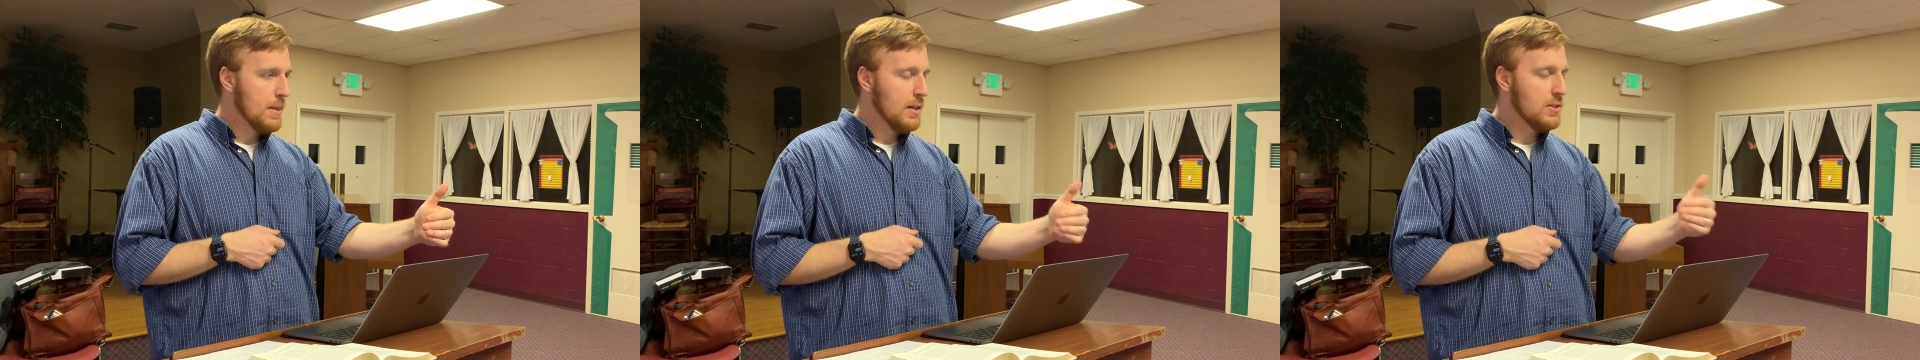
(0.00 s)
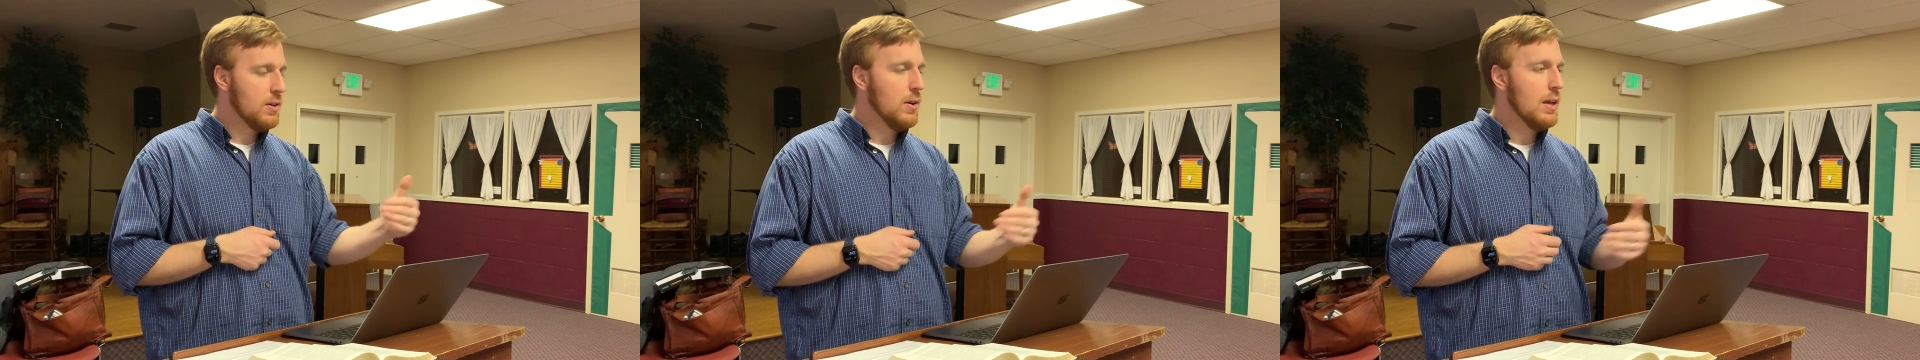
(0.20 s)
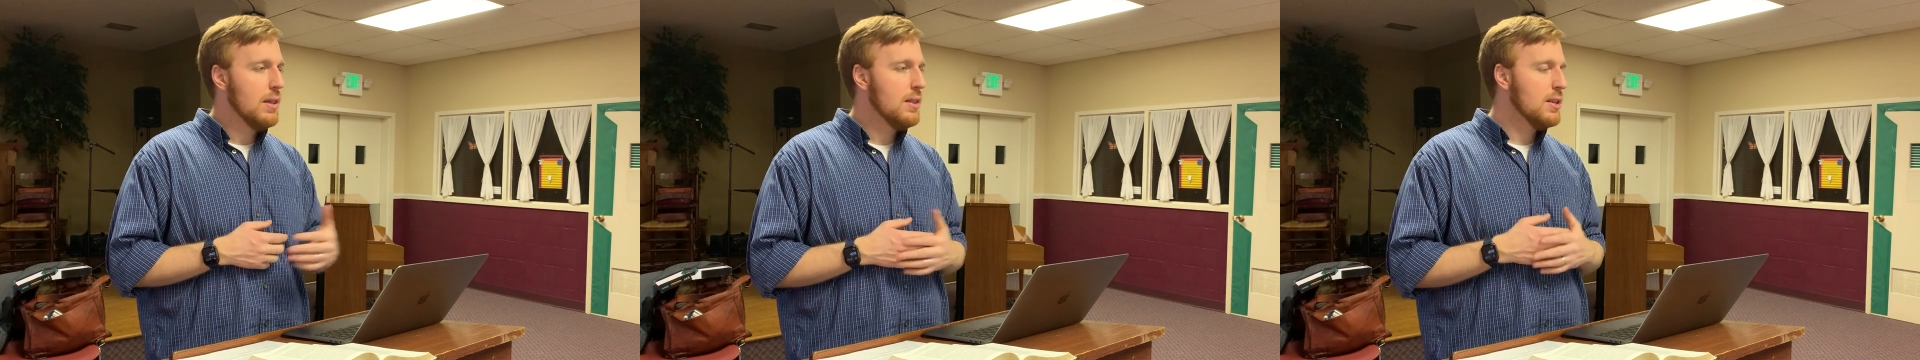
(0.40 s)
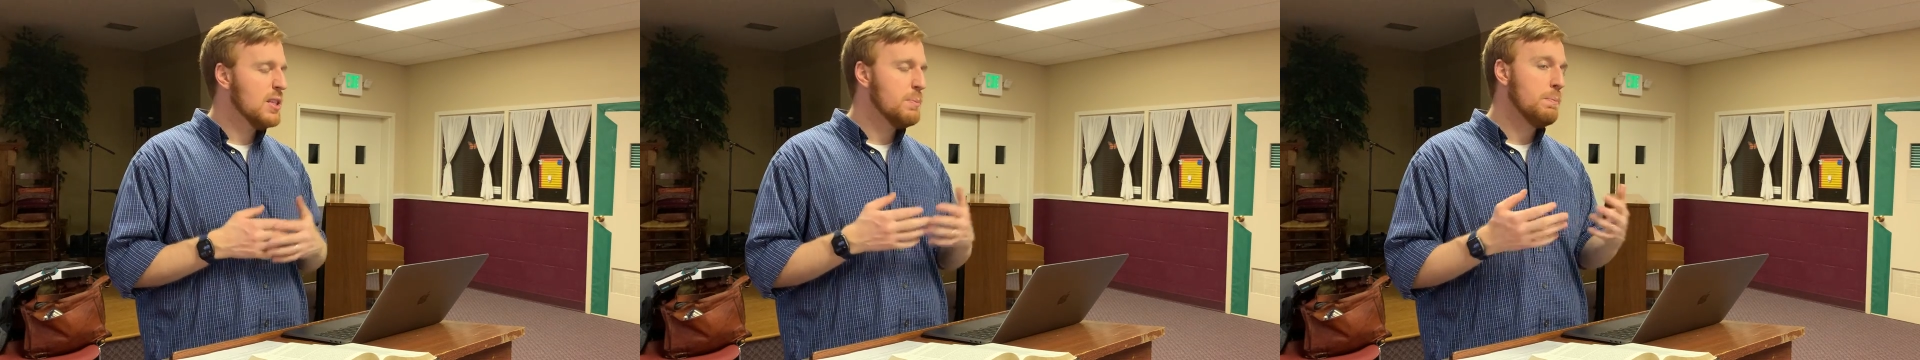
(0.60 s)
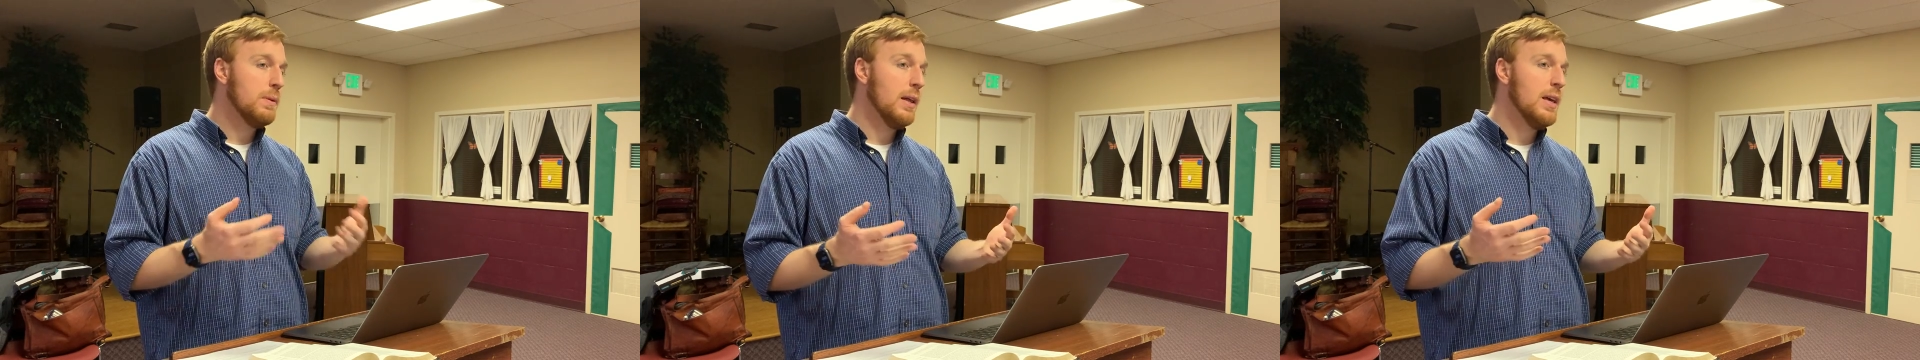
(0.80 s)
So in
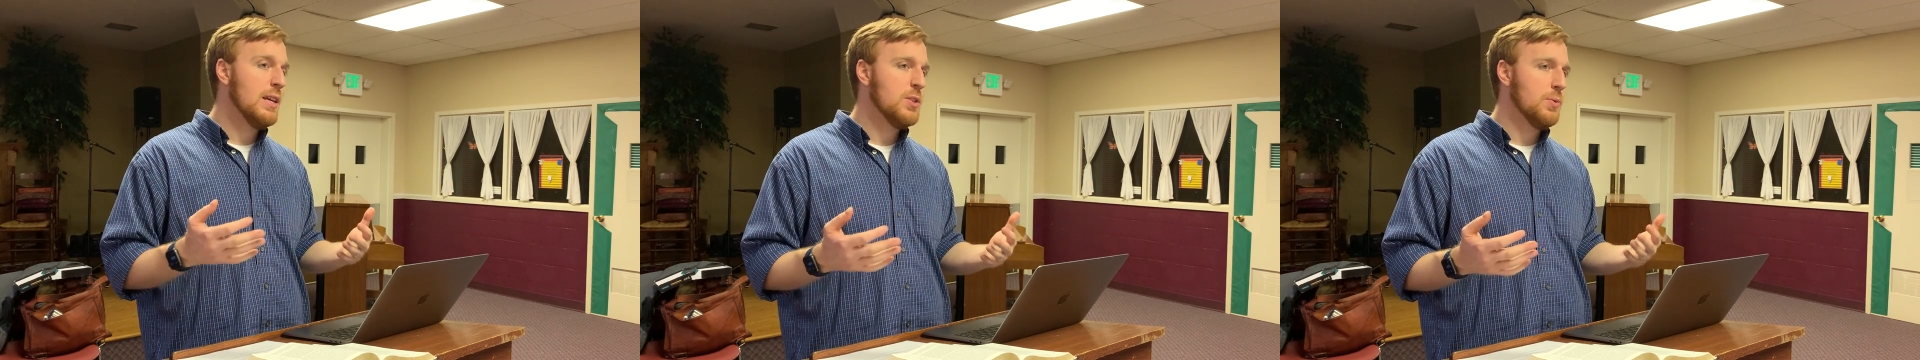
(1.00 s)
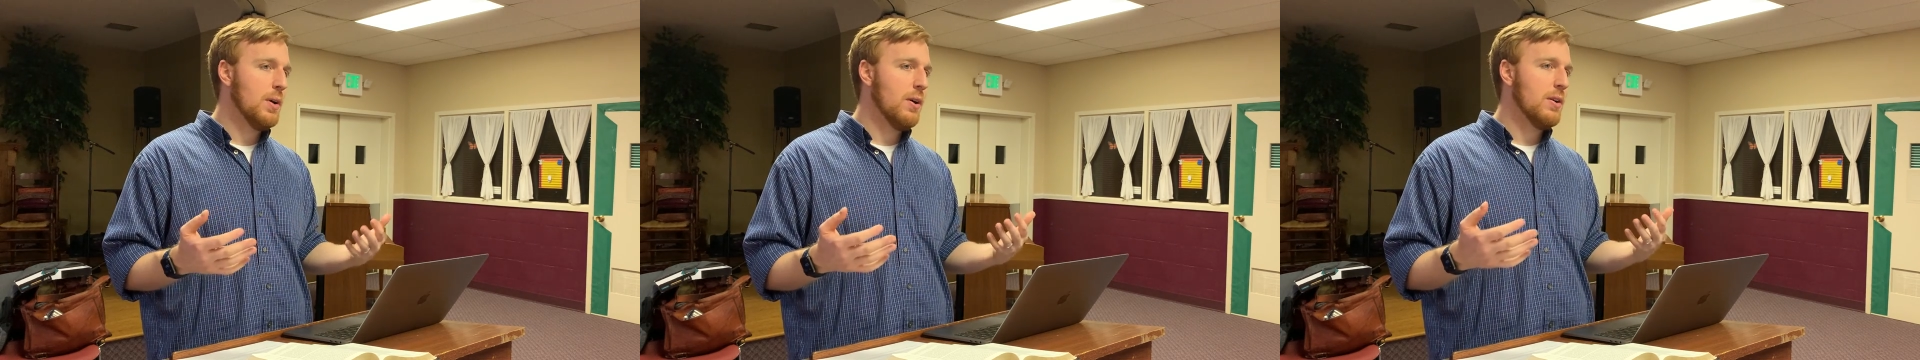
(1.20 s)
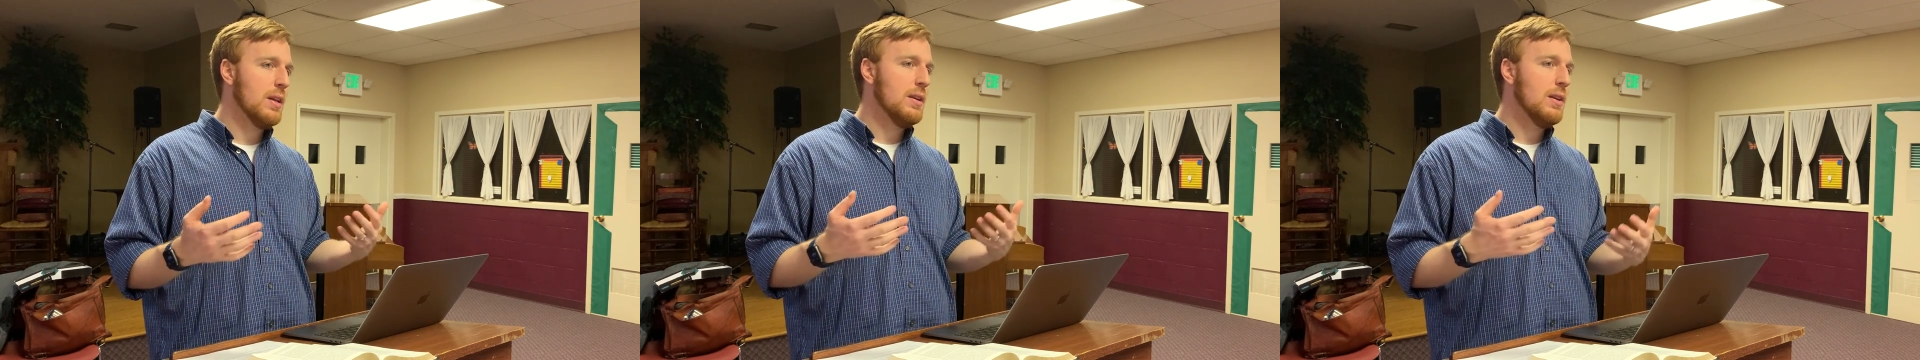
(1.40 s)
this place, we already